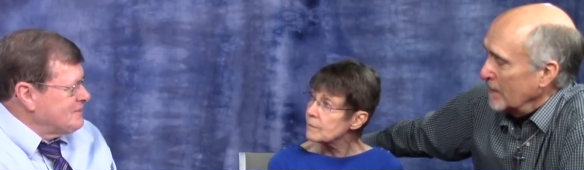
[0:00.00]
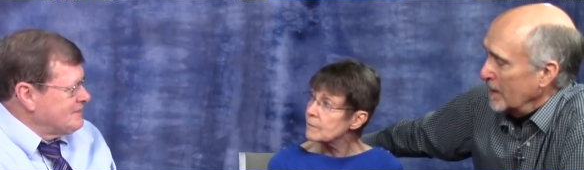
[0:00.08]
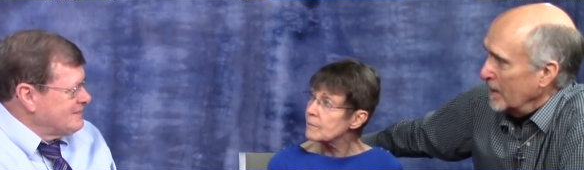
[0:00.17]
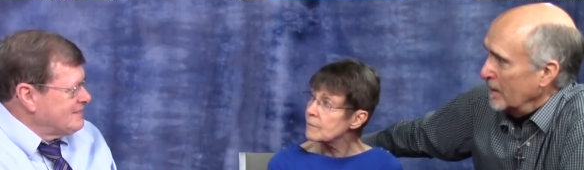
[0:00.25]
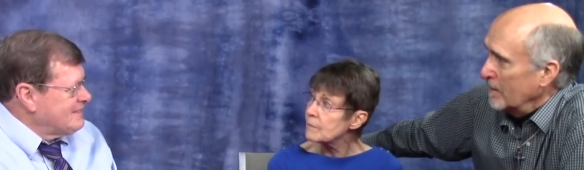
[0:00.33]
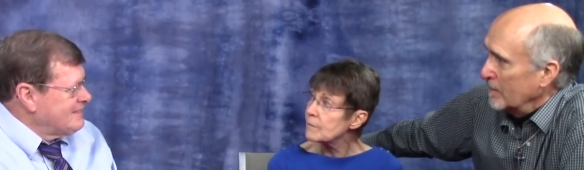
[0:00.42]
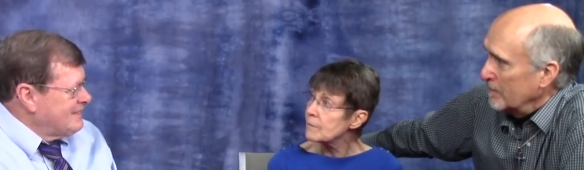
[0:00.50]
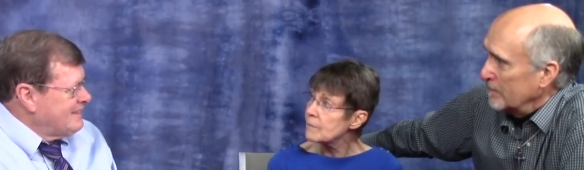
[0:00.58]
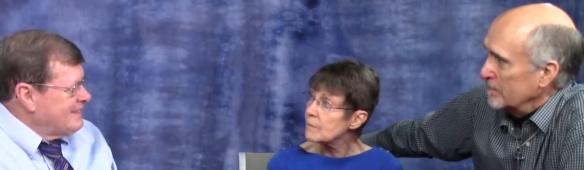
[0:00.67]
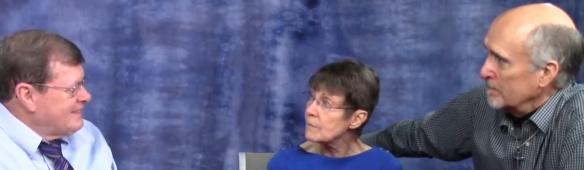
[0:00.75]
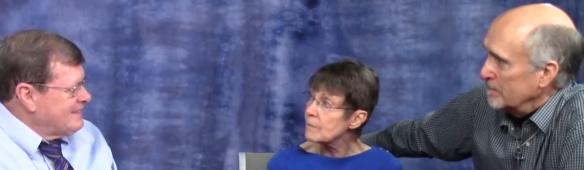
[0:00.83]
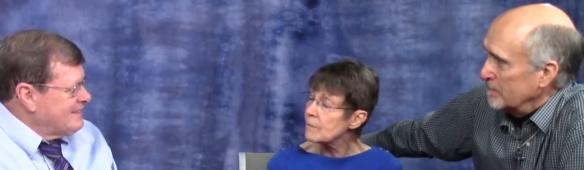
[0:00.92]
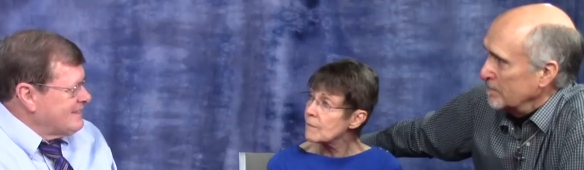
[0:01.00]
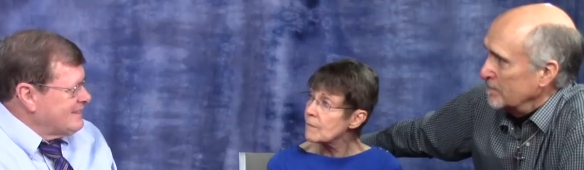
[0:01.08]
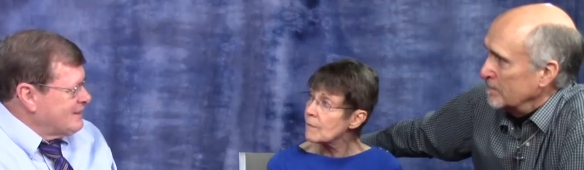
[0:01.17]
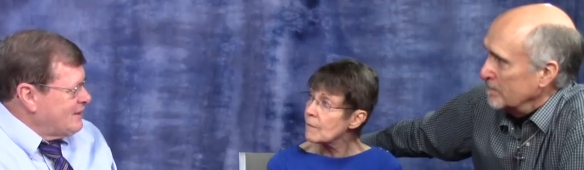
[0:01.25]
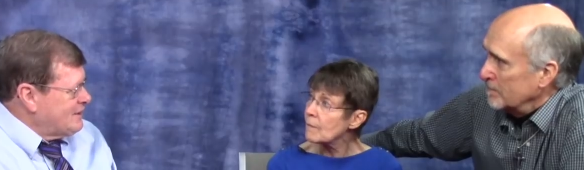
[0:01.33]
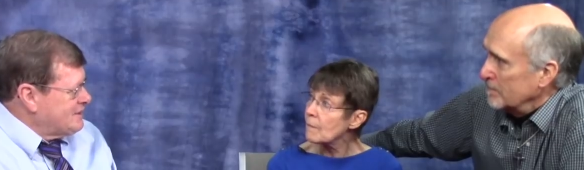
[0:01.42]
Speaker 1: Yeah. yeah.
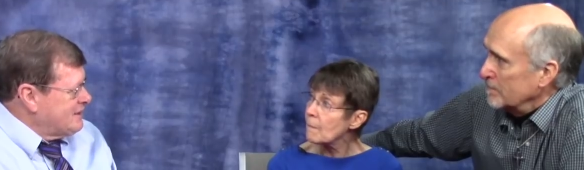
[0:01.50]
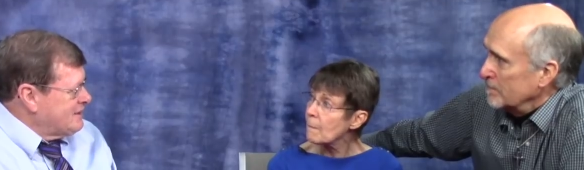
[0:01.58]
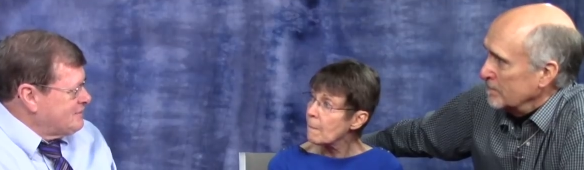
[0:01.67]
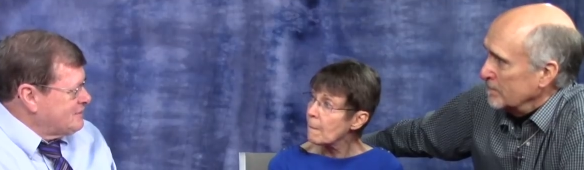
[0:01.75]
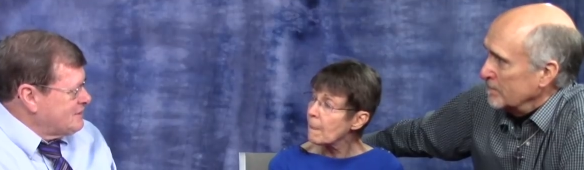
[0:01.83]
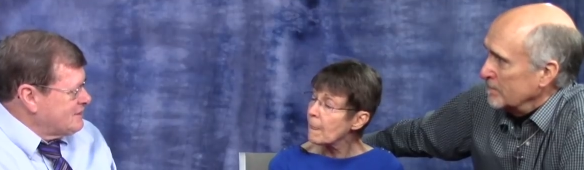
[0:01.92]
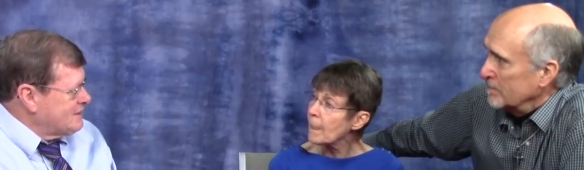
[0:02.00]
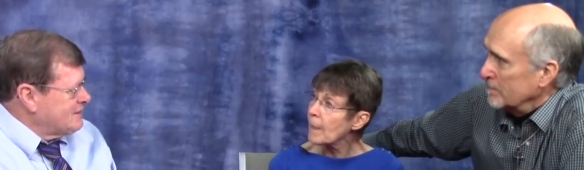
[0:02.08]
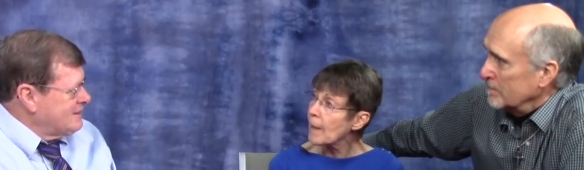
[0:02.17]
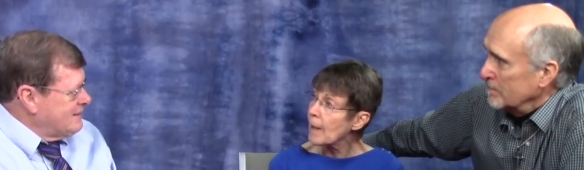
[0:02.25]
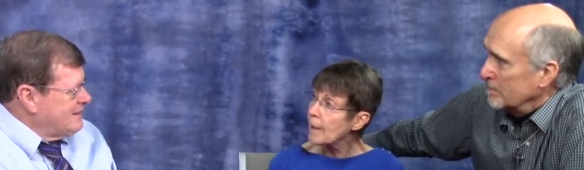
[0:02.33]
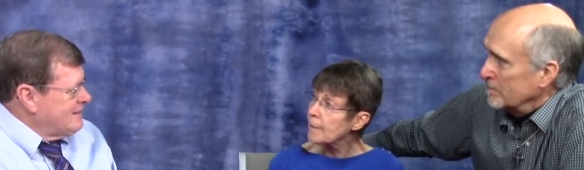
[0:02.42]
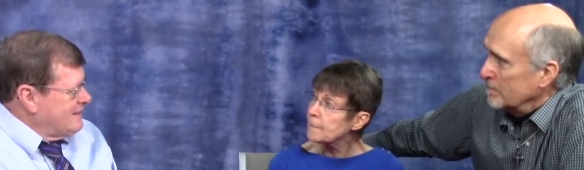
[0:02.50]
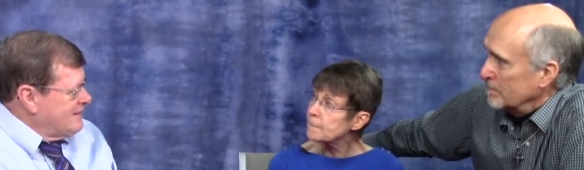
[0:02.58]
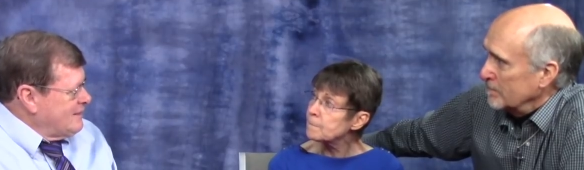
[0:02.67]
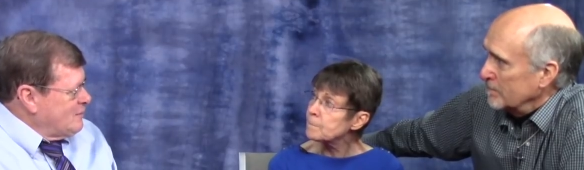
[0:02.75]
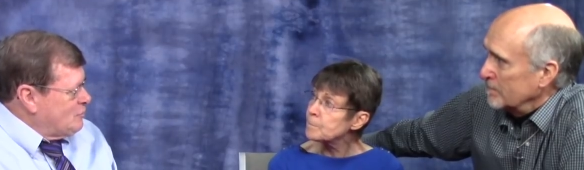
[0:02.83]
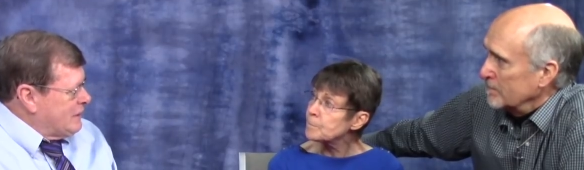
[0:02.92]
God definitely
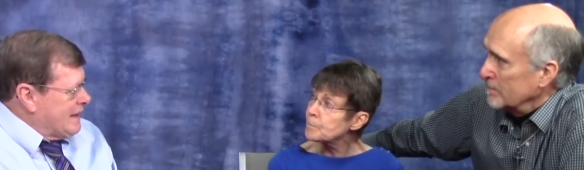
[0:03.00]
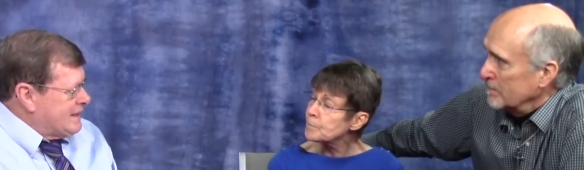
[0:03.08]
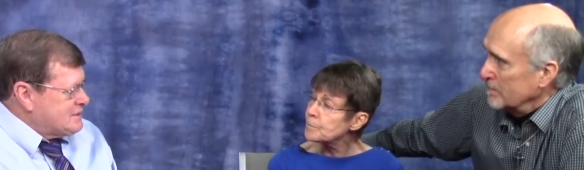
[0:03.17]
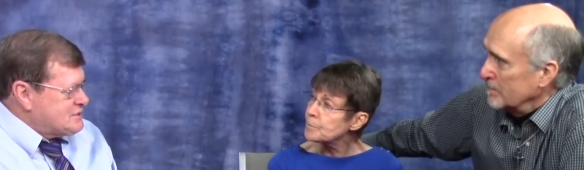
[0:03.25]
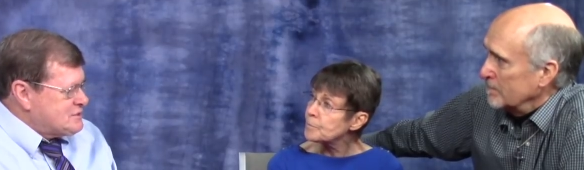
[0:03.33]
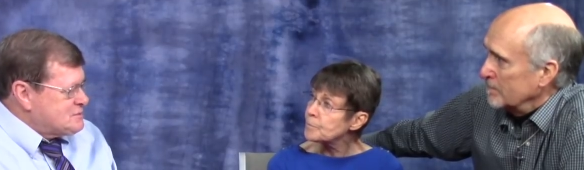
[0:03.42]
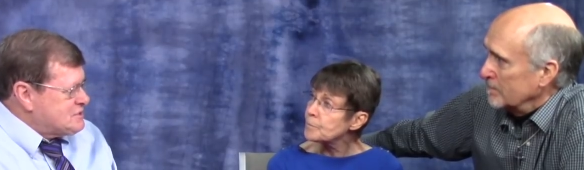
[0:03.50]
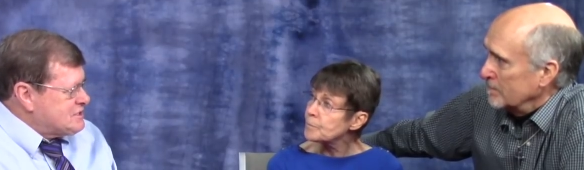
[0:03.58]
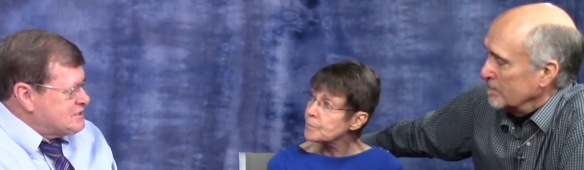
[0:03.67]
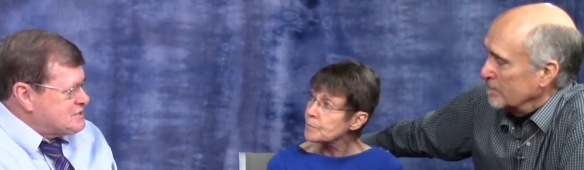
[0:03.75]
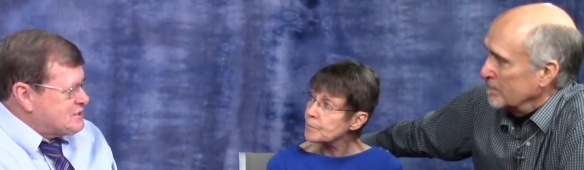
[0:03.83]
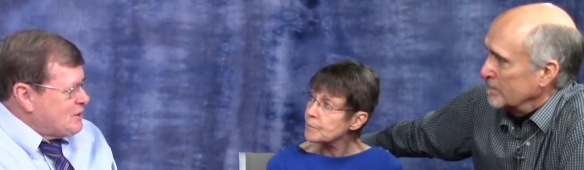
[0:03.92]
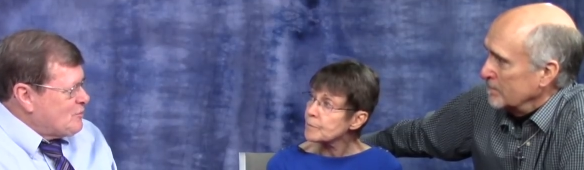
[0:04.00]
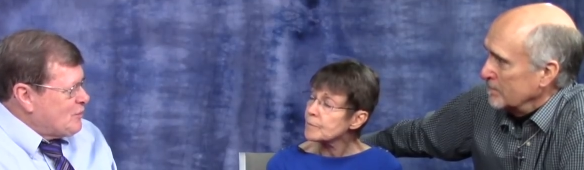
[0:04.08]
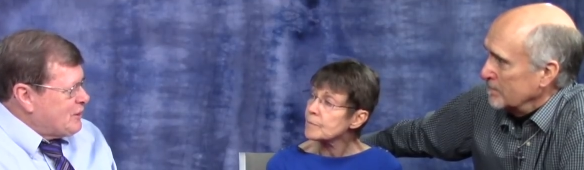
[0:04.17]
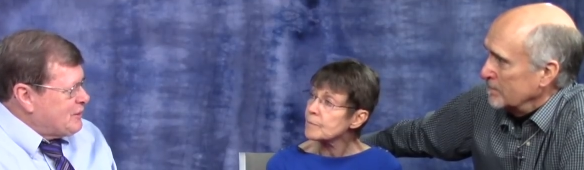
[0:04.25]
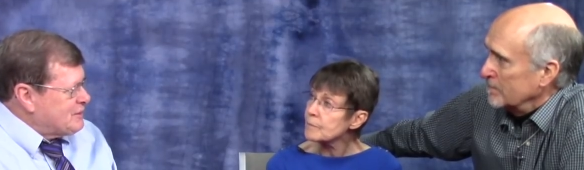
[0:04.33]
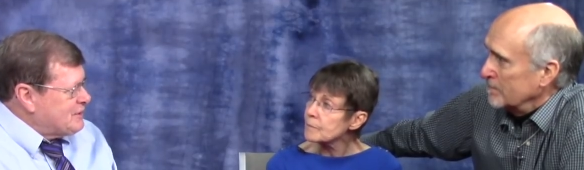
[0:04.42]
planted some seeds
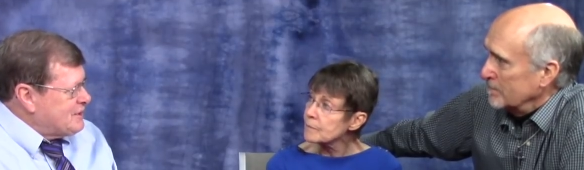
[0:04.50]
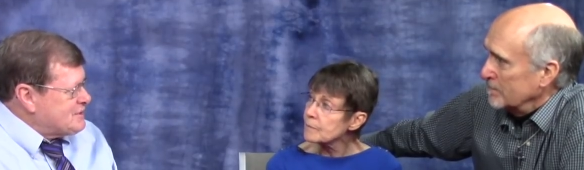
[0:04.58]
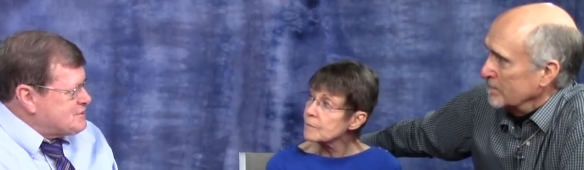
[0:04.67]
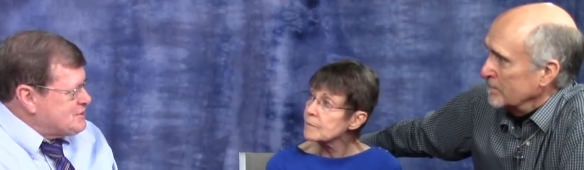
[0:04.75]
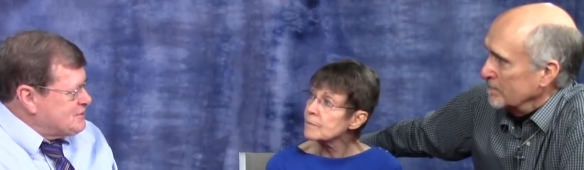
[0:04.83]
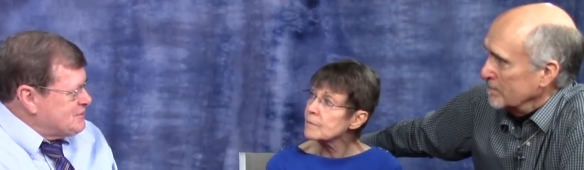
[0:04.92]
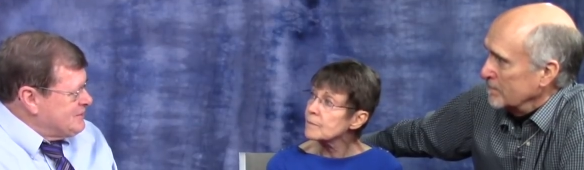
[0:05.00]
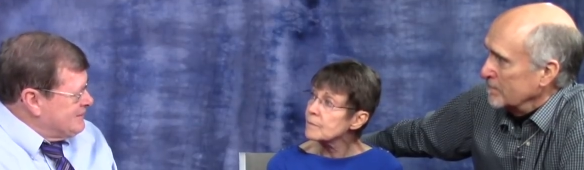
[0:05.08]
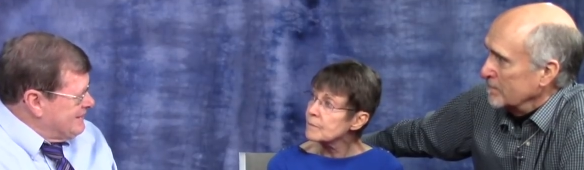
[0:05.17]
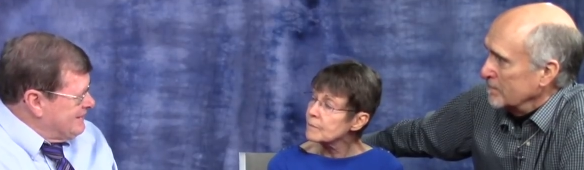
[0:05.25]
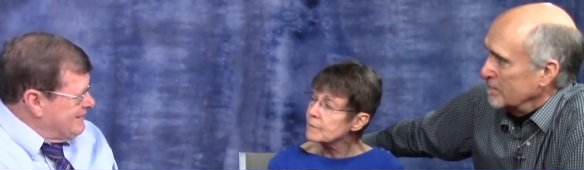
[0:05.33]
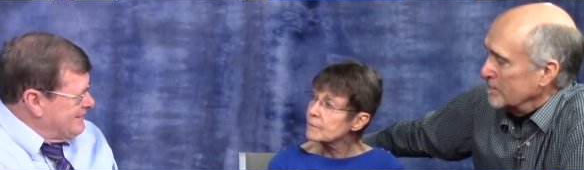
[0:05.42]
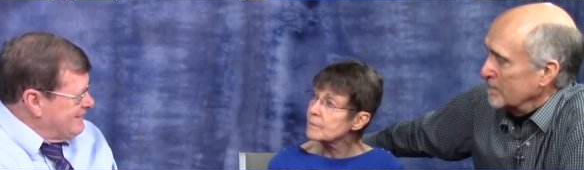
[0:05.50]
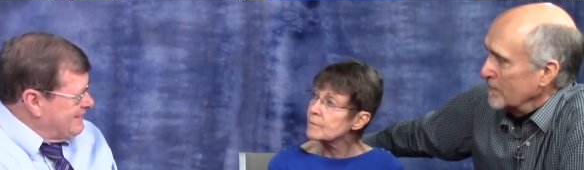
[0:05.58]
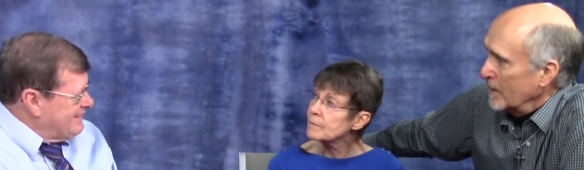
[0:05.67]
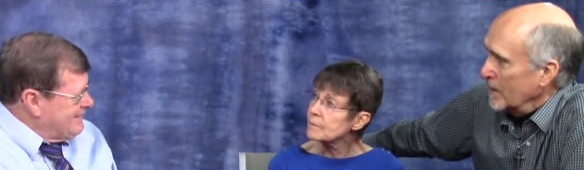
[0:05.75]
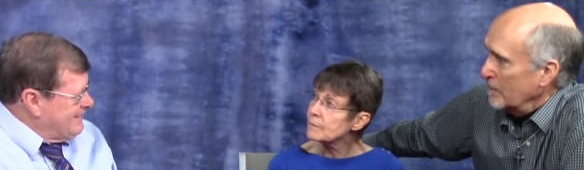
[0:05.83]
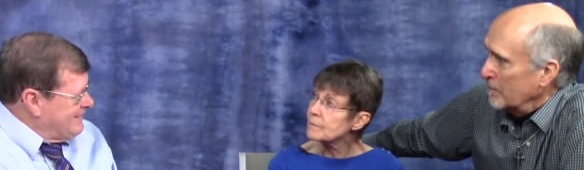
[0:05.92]
somewhere and got you
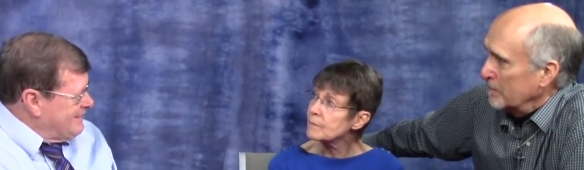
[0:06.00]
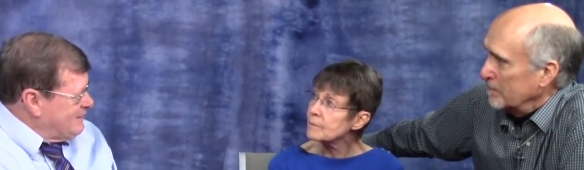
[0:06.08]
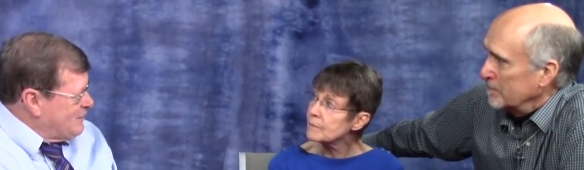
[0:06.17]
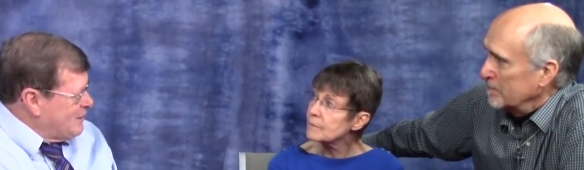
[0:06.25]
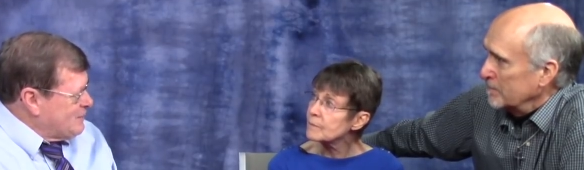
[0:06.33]
yep. right